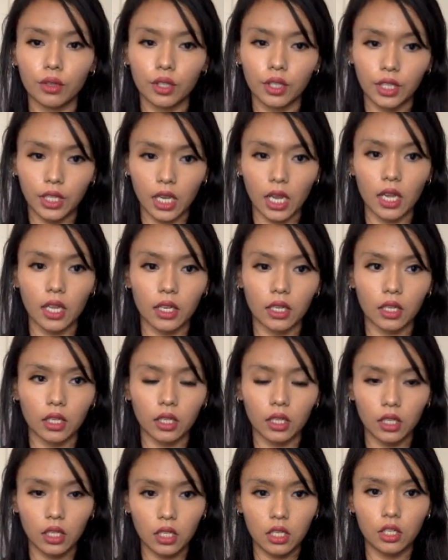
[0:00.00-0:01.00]
get
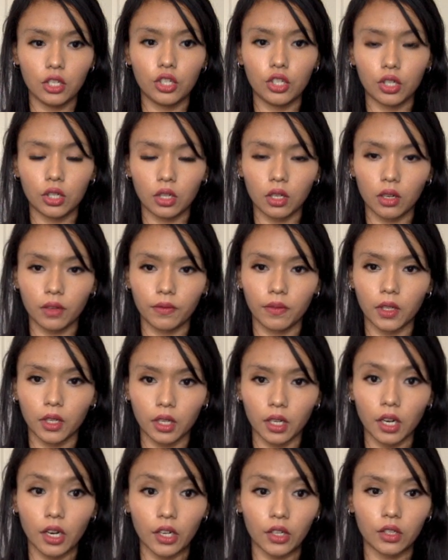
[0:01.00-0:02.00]
each of the
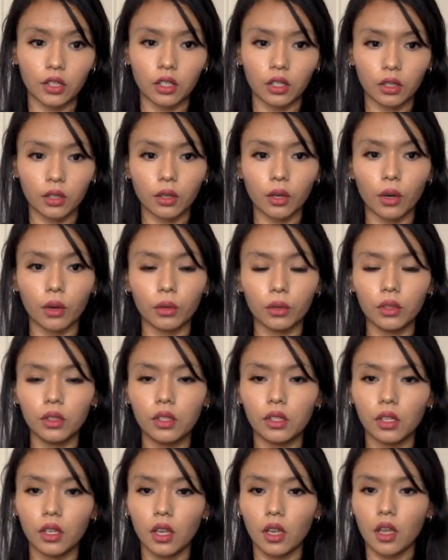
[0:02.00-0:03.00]
character
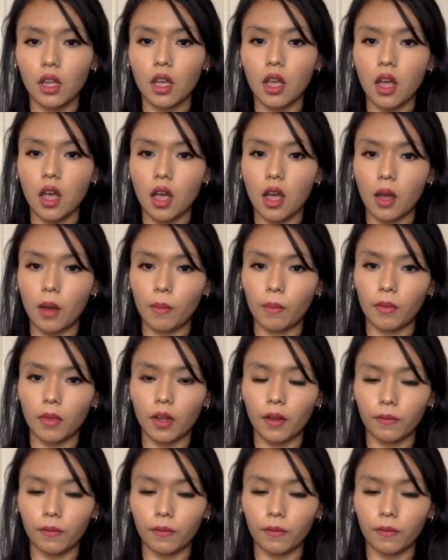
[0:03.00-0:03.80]
codes um,